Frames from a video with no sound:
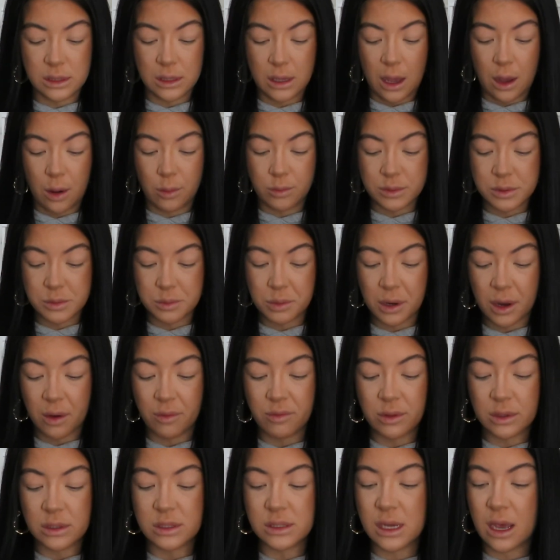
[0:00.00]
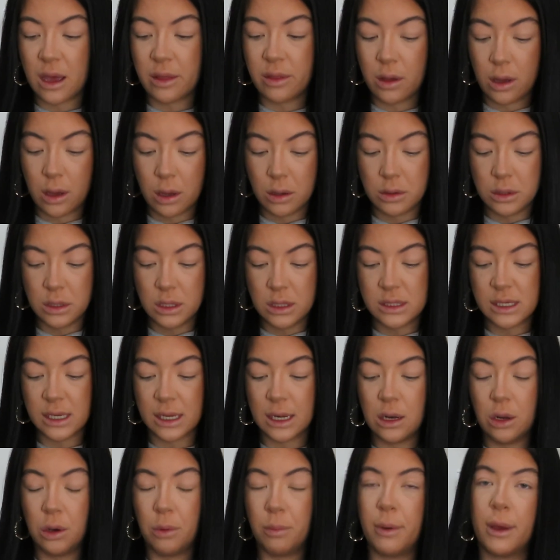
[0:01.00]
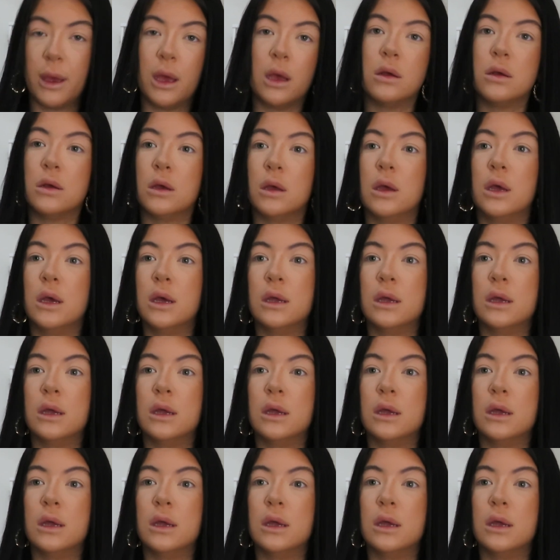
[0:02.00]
helps bring everything together. Take a little bit.